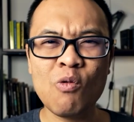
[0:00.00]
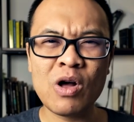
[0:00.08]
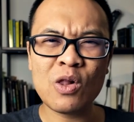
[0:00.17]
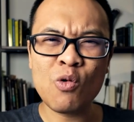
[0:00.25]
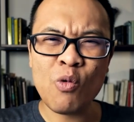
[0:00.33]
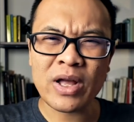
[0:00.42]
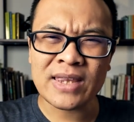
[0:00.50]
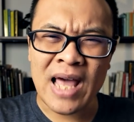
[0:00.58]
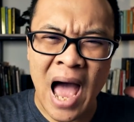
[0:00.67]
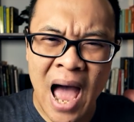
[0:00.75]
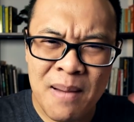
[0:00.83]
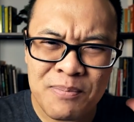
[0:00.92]
Well, what
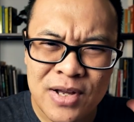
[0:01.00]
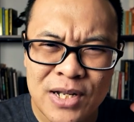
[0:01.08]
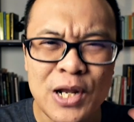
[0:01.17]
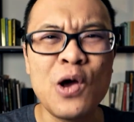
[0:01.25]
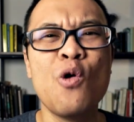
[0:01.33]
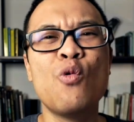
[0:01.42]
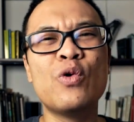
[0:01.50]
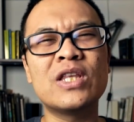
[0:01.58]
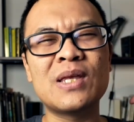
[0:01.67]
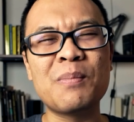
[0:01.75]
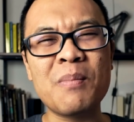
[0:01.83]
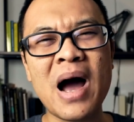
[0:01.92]
happened
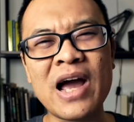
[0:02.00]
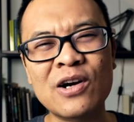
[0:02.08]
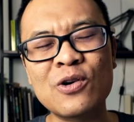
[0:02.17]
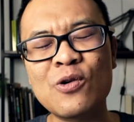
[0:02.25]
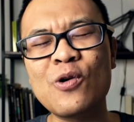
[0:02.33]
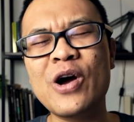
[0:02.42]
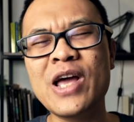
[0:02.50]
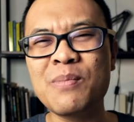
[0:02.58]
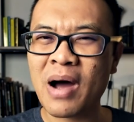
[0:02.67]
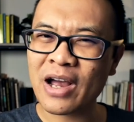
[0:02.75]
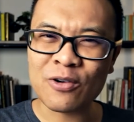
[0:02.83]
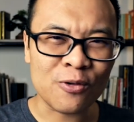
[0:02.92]
with the micro in
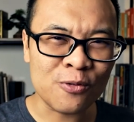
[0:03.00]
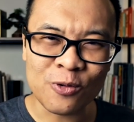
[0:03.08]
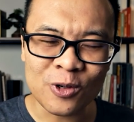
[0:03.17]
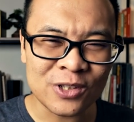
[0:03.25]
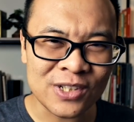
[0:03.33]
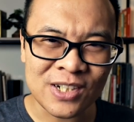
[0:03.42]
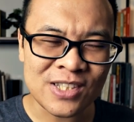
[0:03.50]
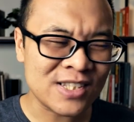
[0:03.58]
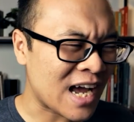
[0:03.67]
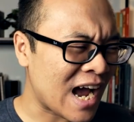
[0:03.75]
Micro Four Thirds?